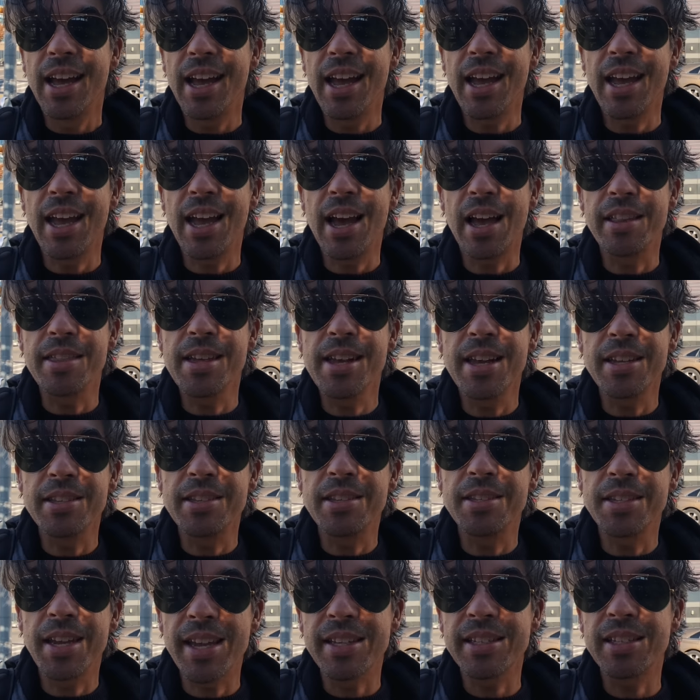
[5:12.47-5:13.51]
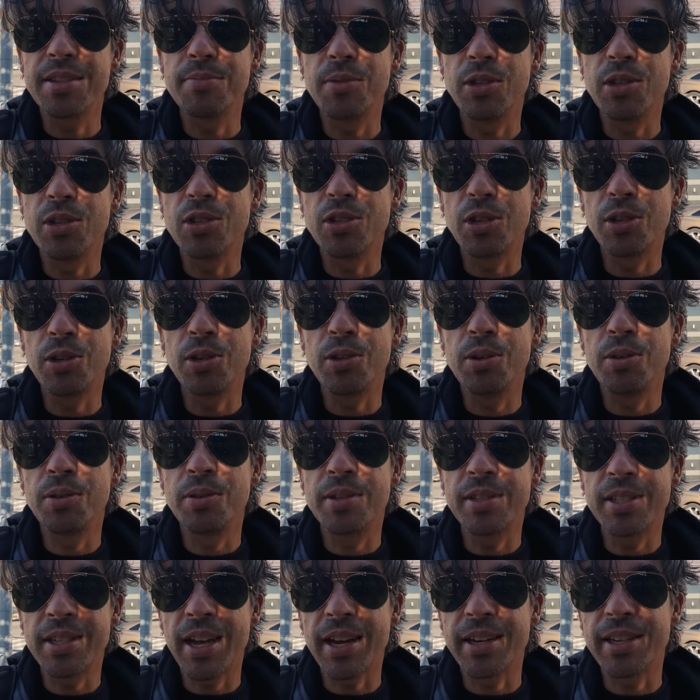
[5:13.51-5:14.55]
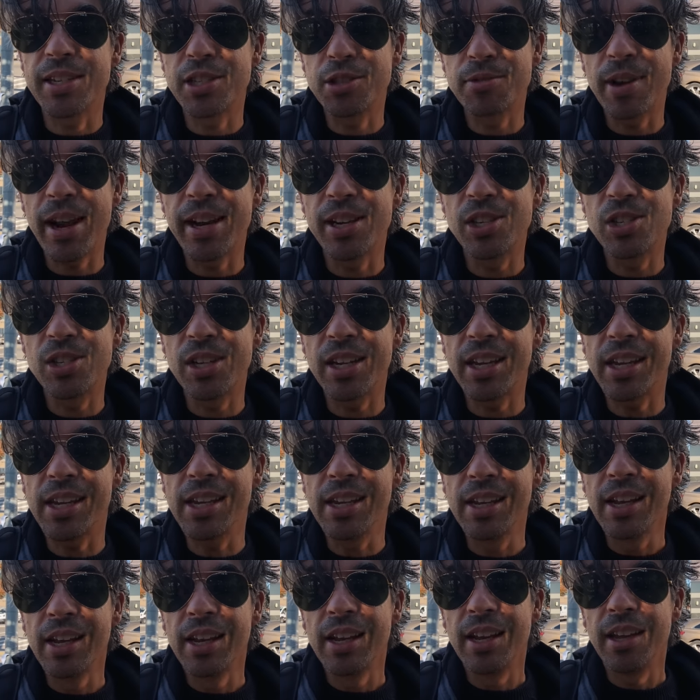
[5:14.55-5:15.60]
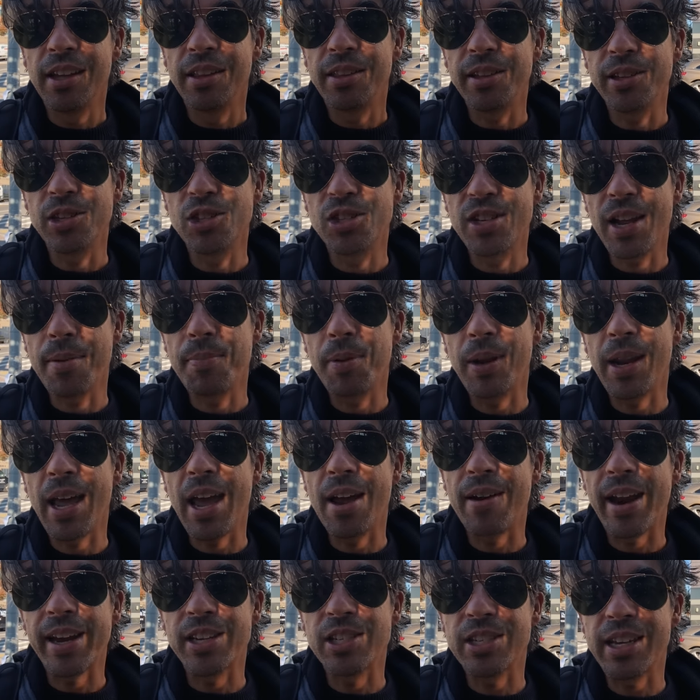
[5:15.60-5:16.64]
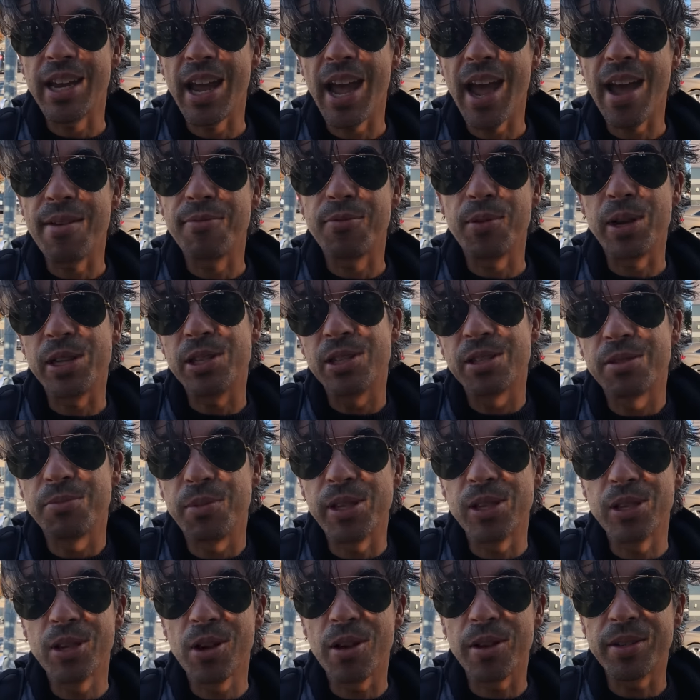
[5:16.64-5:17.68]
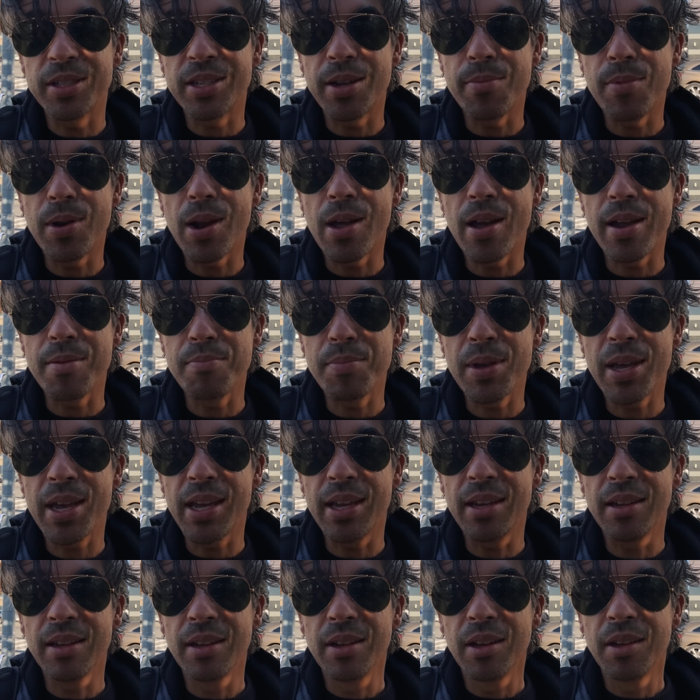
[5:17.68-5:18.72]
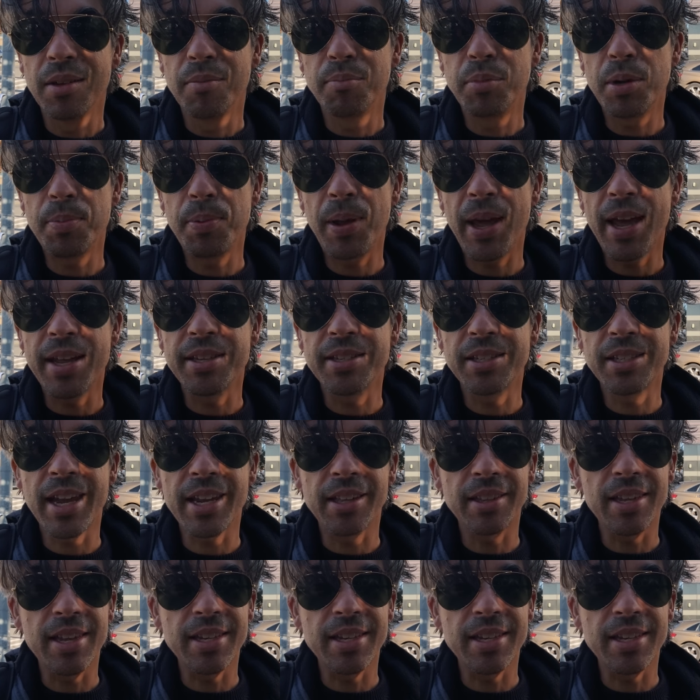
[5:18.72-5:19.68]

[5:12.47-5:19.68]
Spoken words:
I think it's a testament to the study strategy that Shepherd Air actually have, which got someone like me prepared to take the